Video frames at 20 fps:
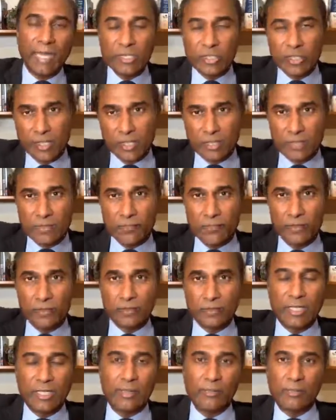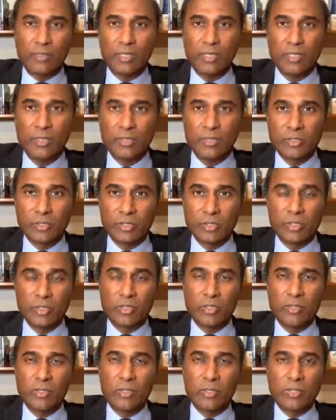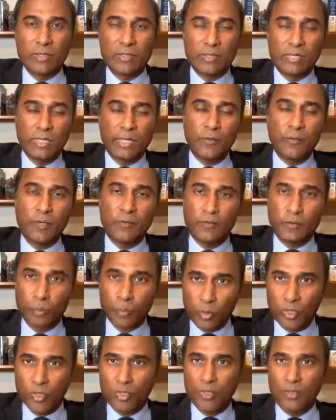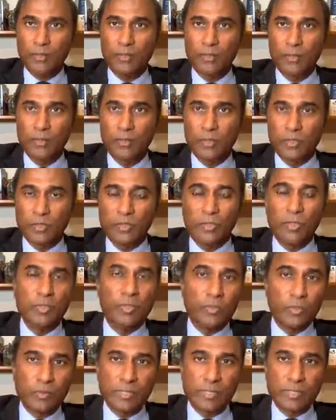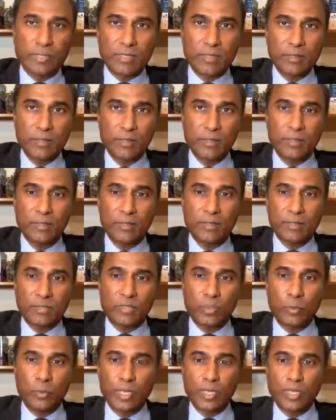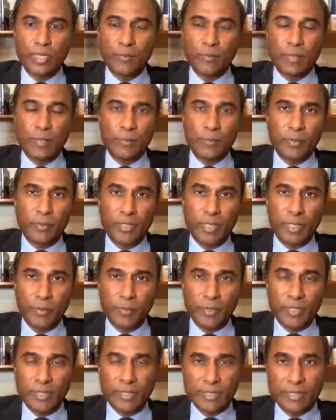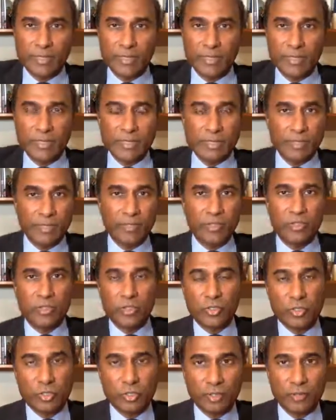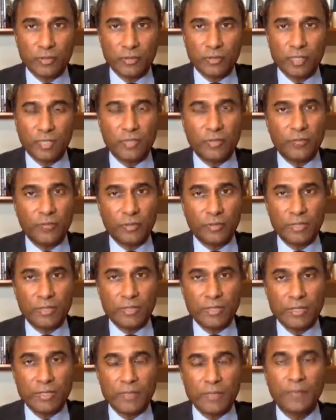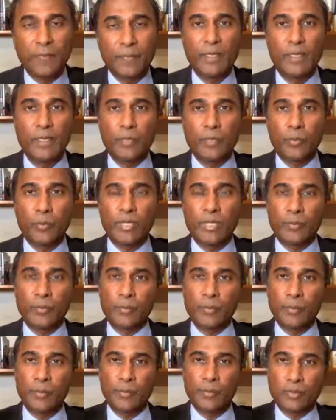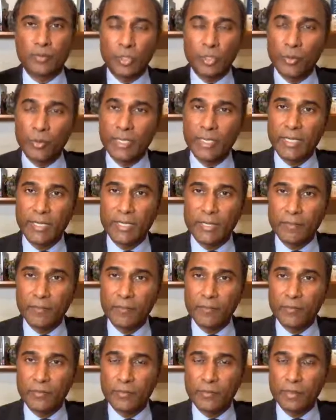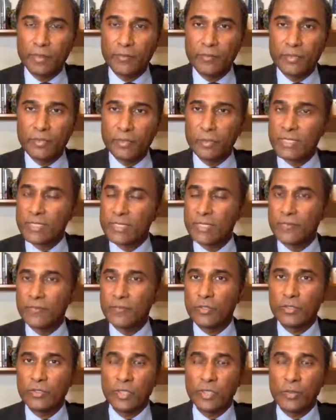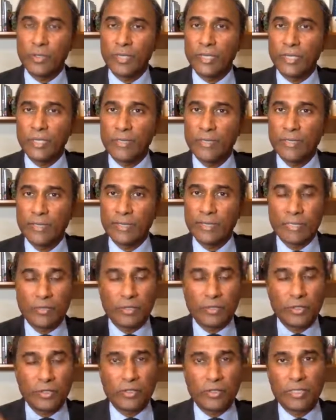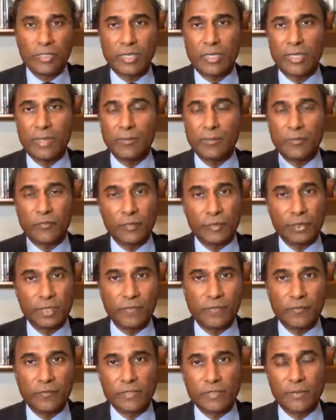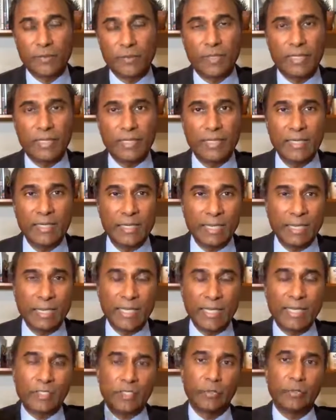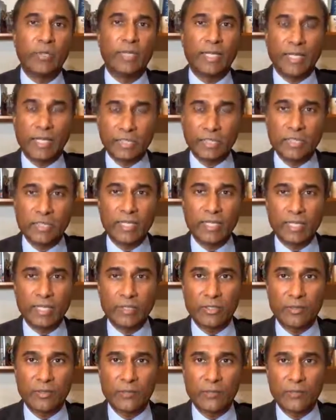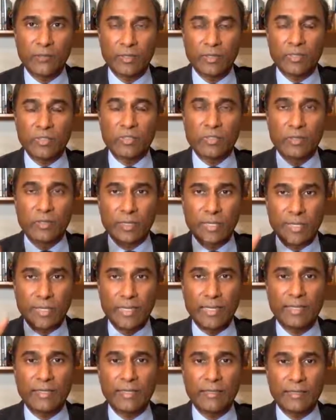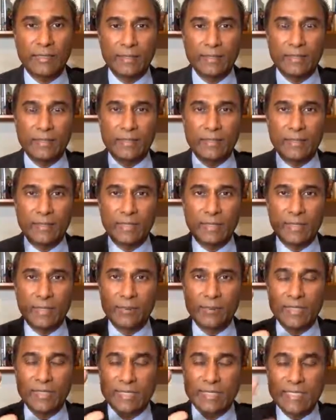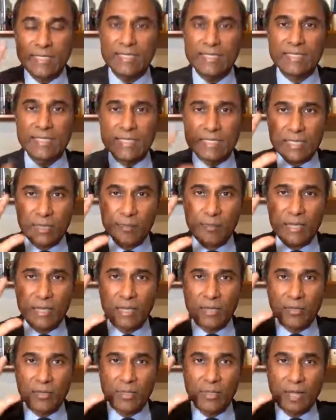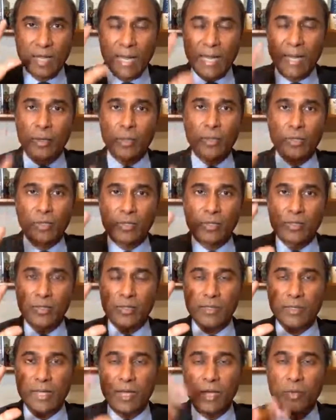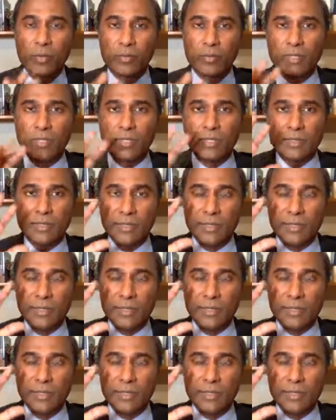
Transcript: And she has a full-time, she took time off from work to go do this. So we need people helping us get signatures on the ground. If you're listening, we need people donating to us. And if you donate, either your time or if you give some money, I actually want to educate you. So again, this is about our health.